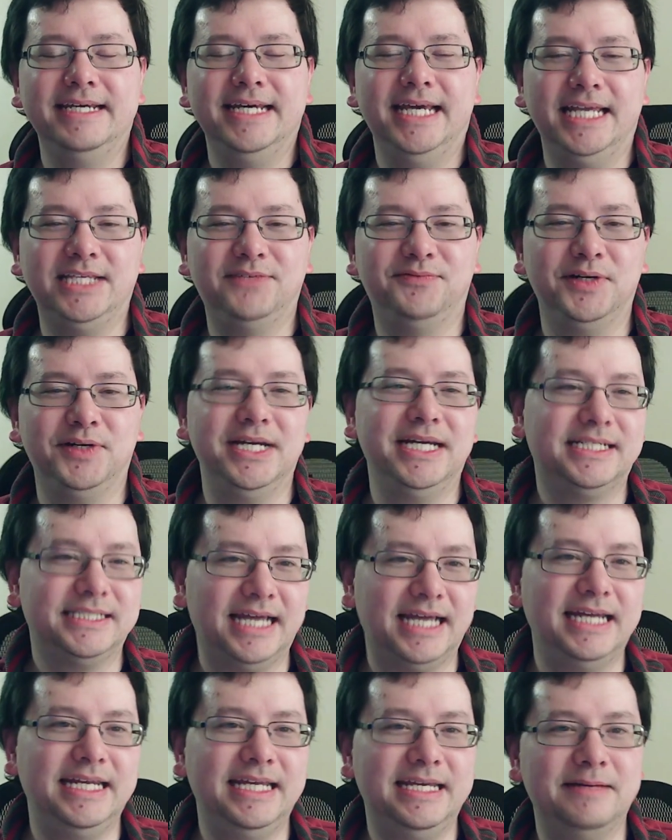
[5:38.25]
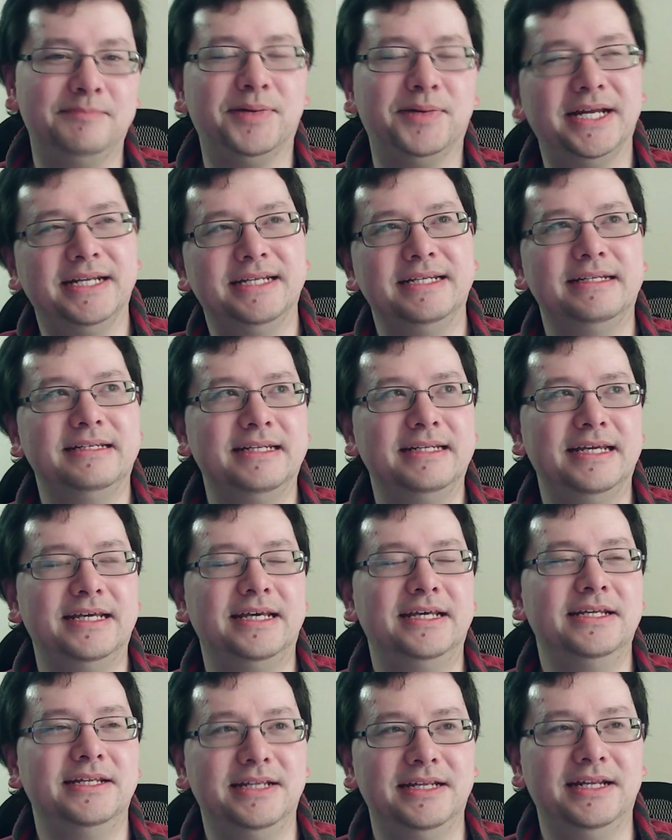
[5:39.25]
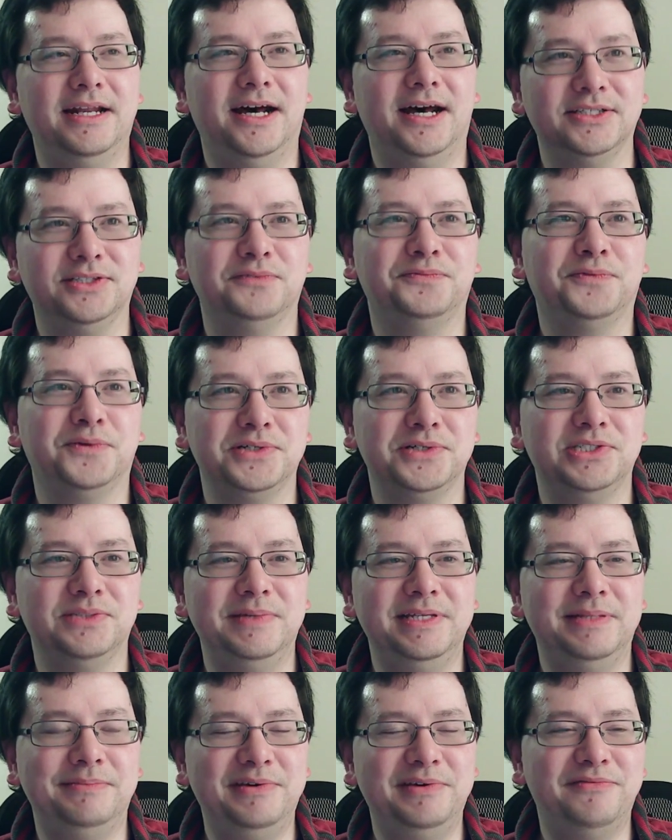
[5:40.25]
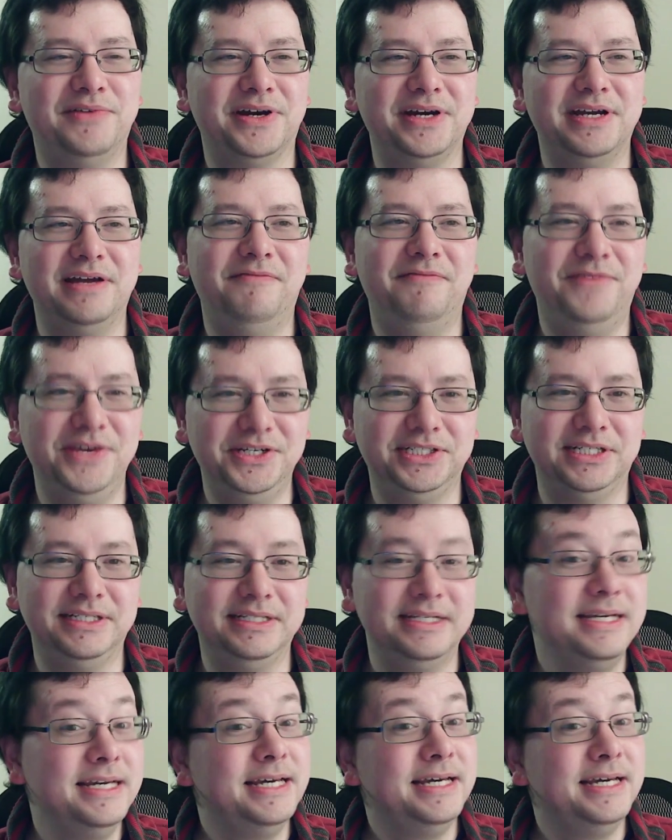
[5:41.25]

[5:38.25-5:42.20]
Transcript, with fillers: It's very exciting, but it also forces me to be very efficient